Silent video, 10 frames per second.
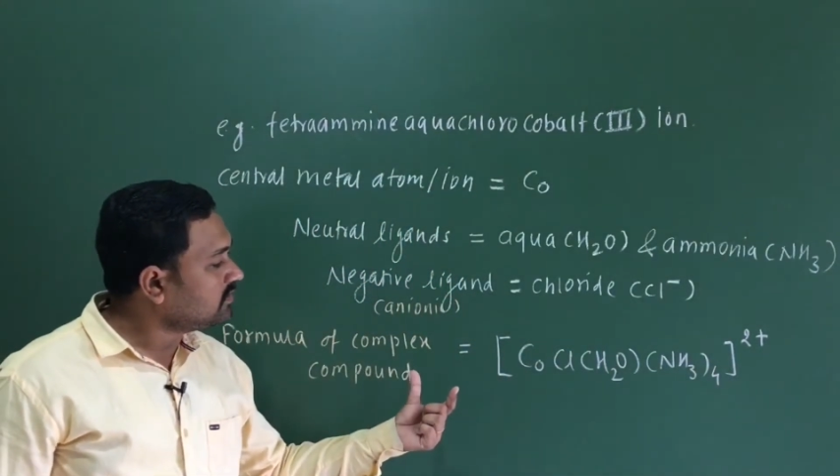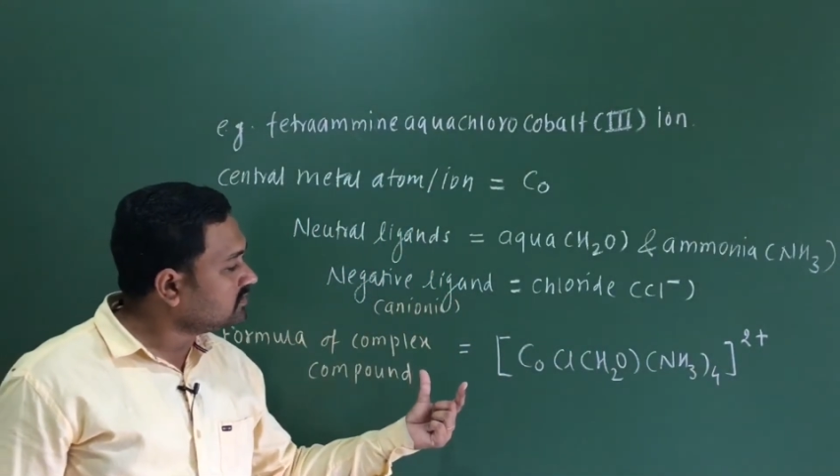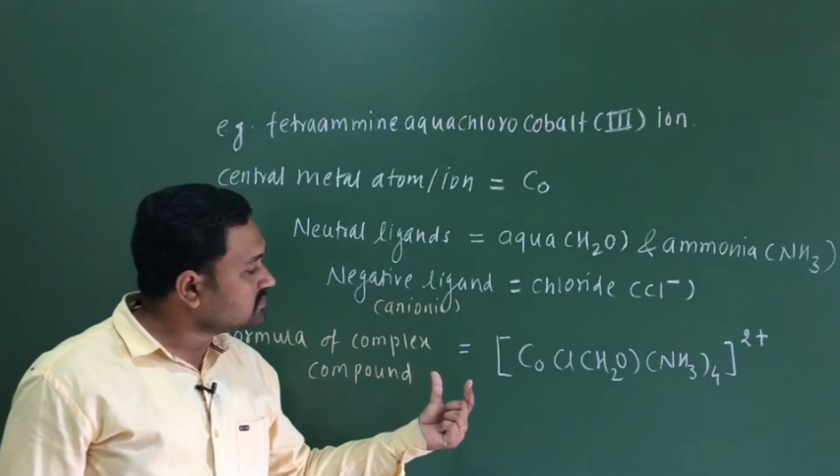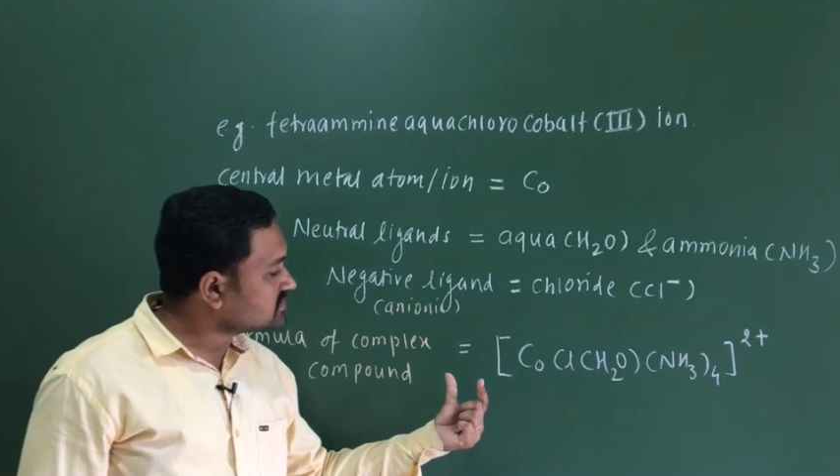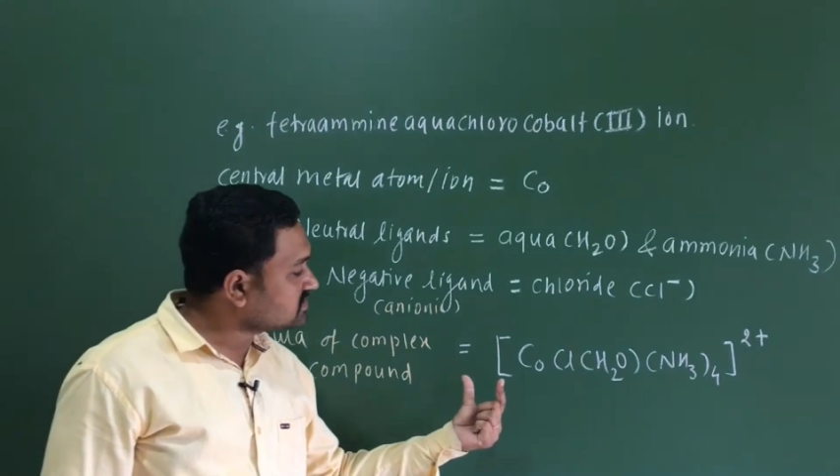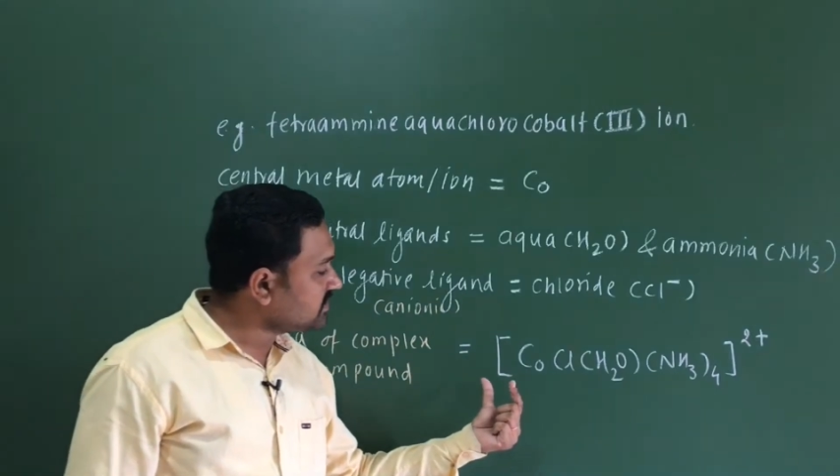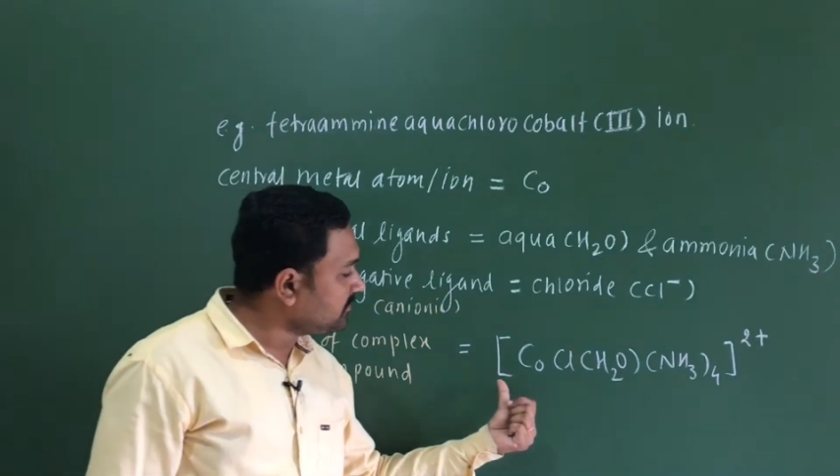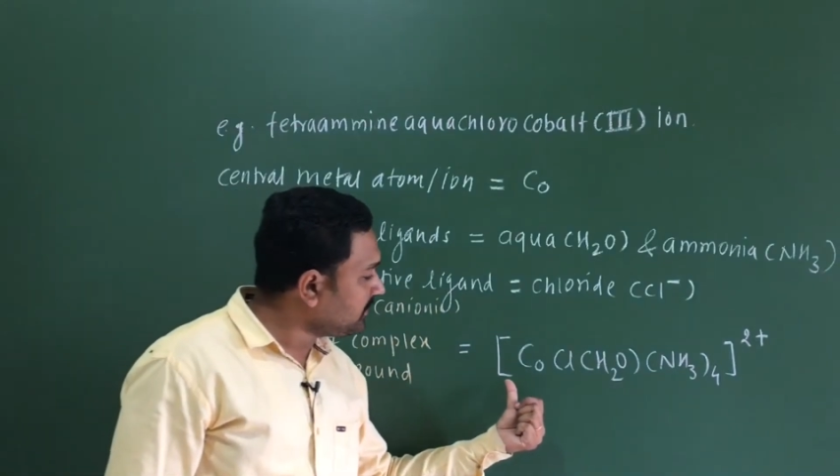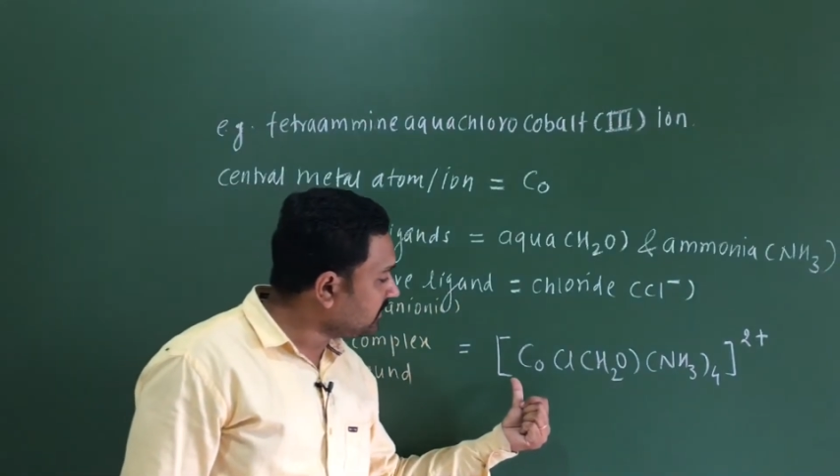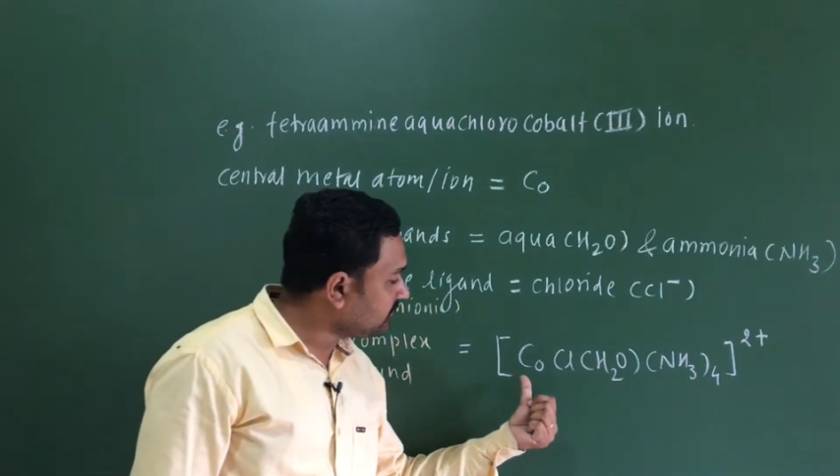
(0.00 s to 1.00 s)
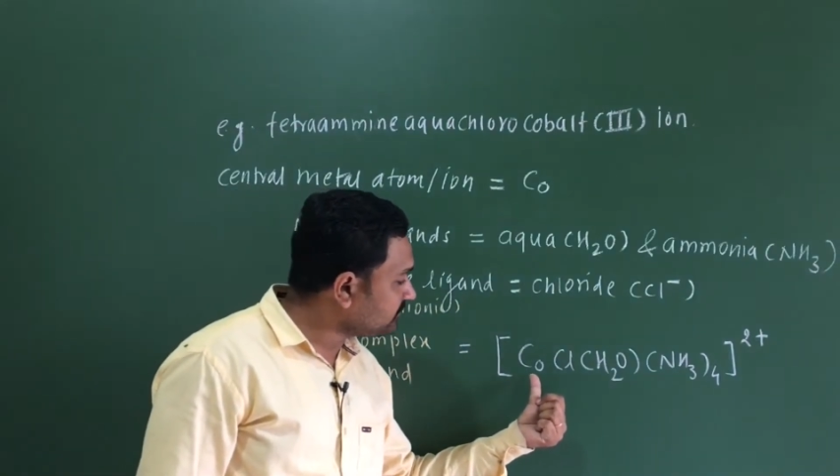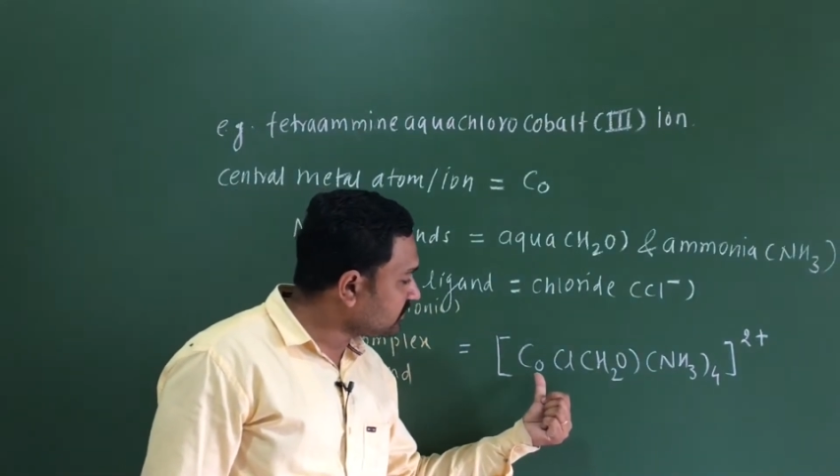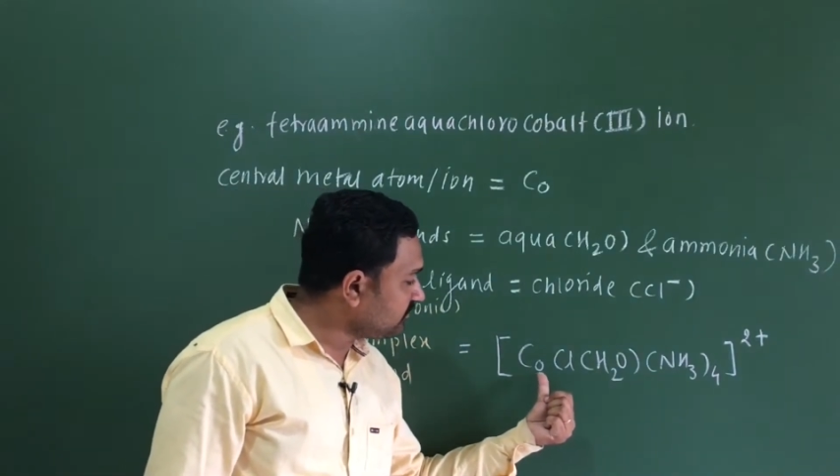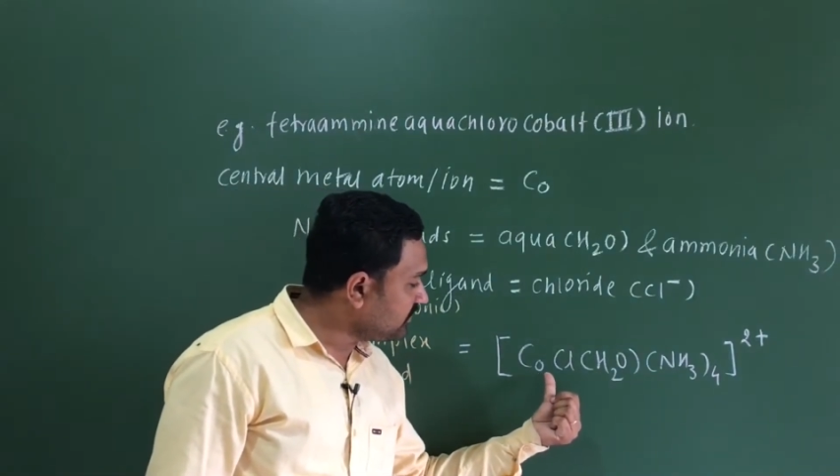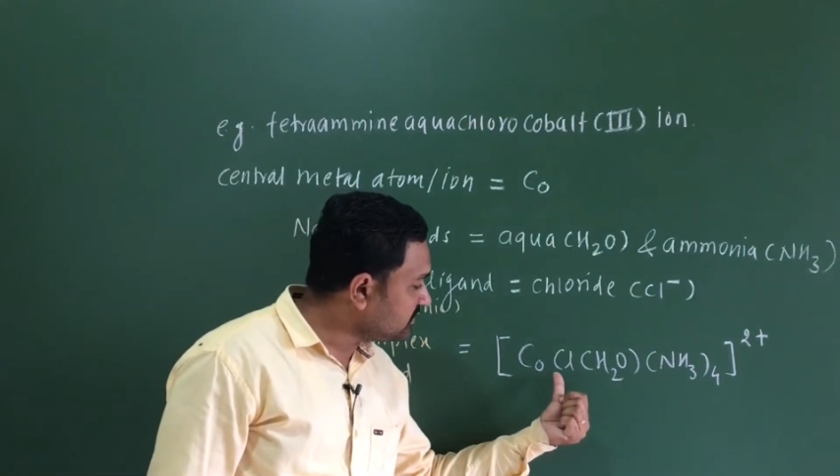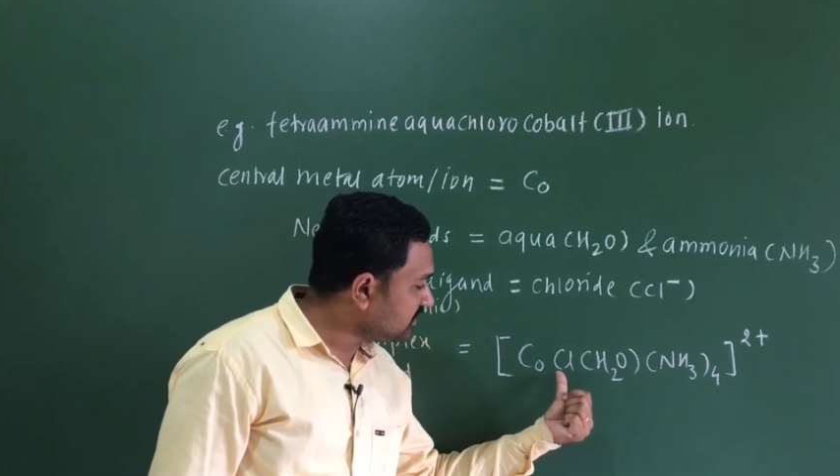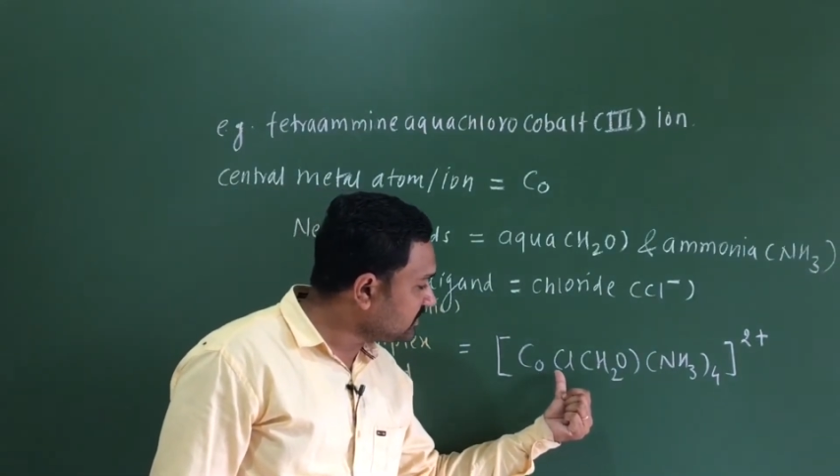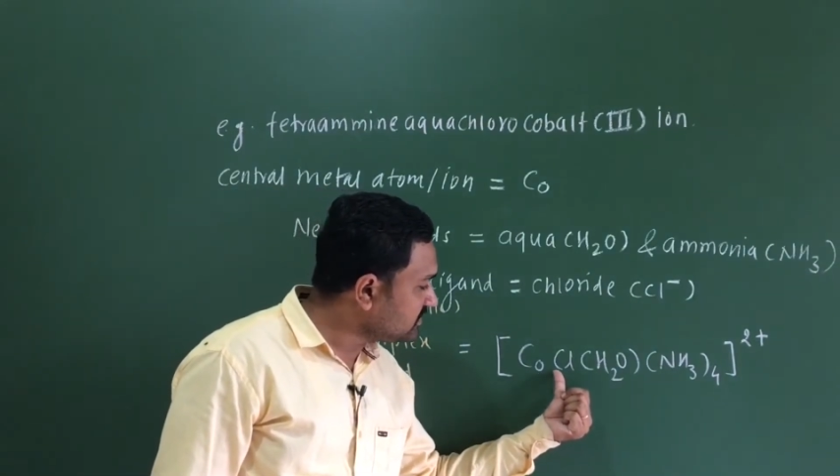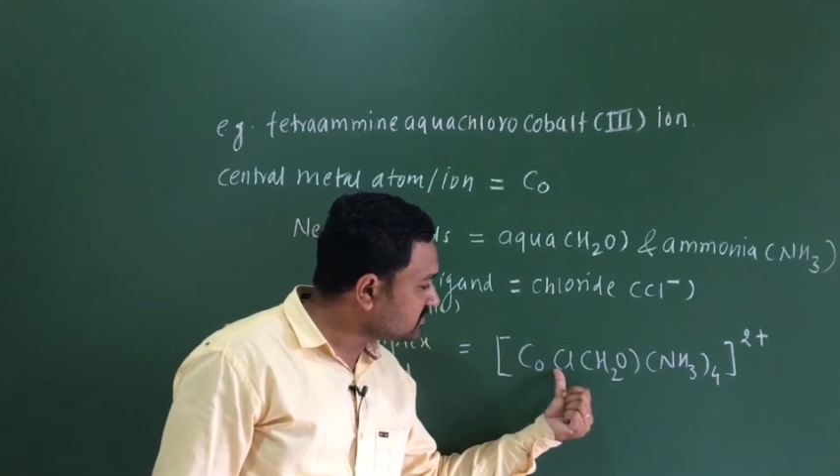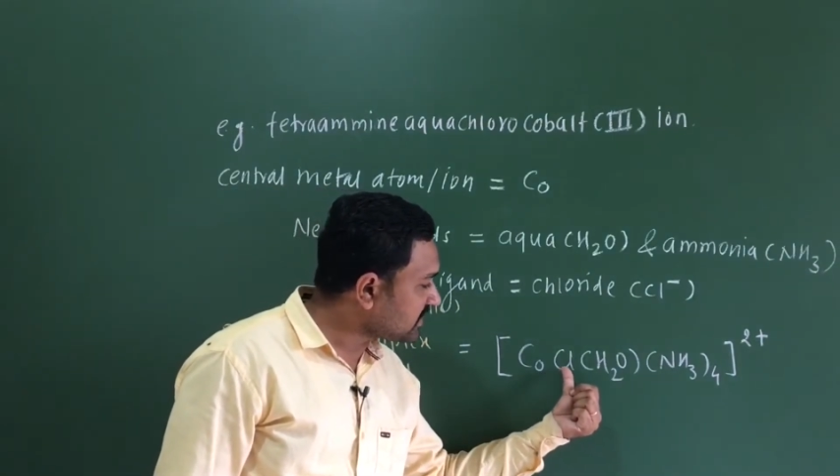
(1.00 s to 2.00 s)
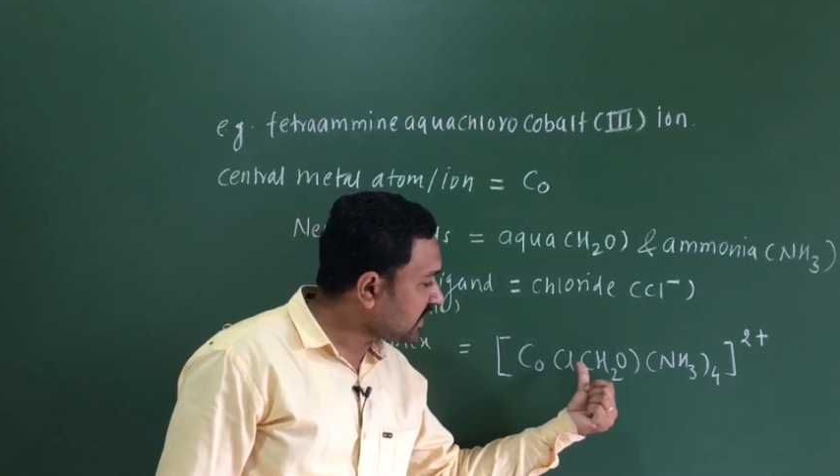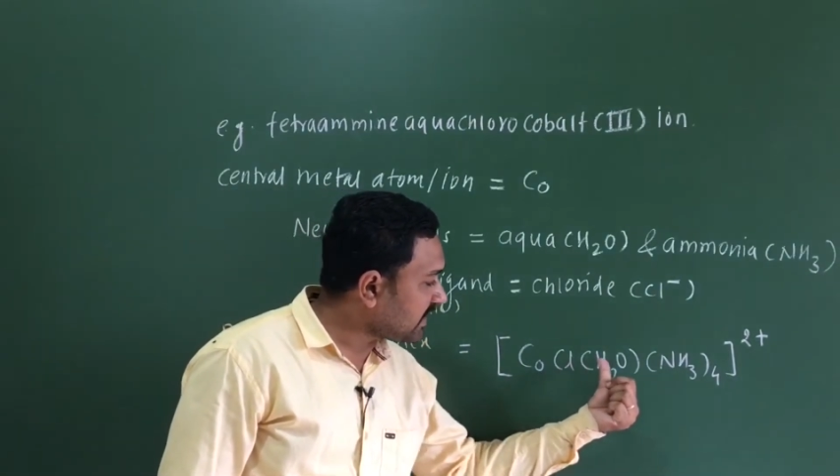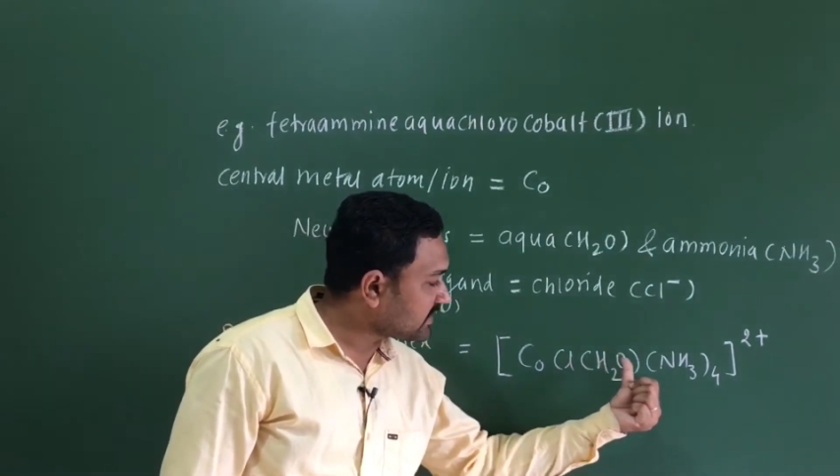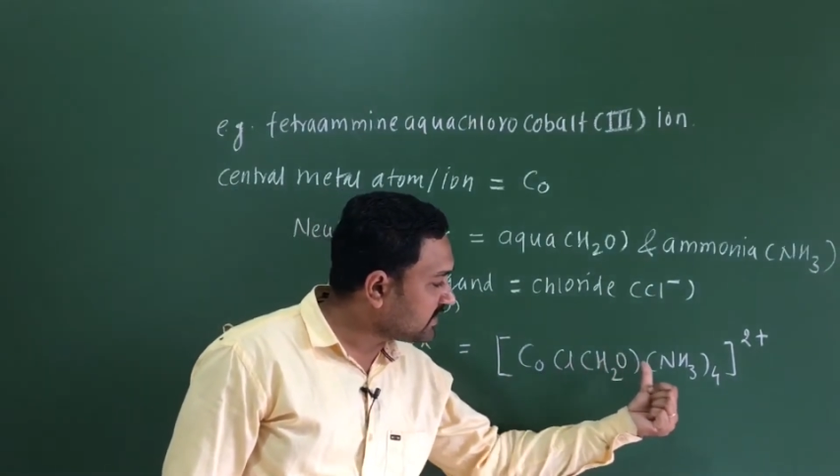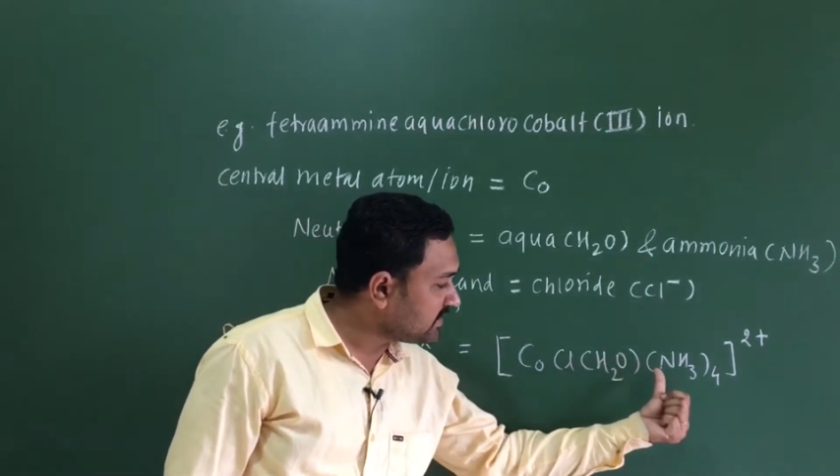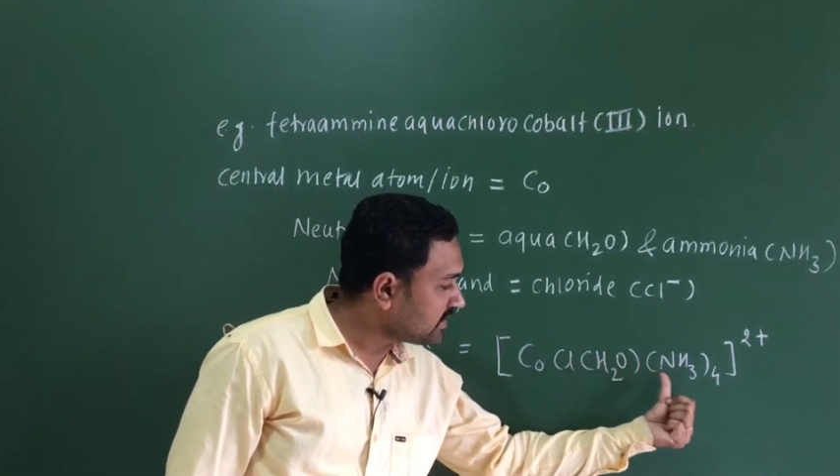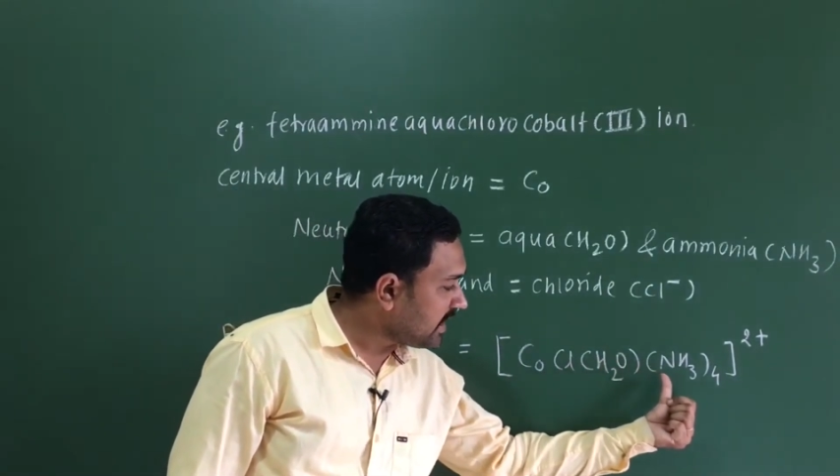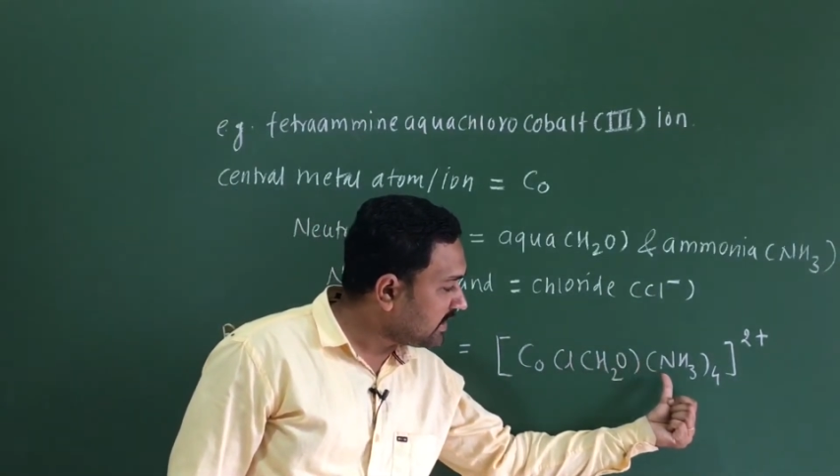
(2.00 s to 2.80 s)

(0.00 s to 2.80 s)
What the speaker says: simply, whether it is a cationic,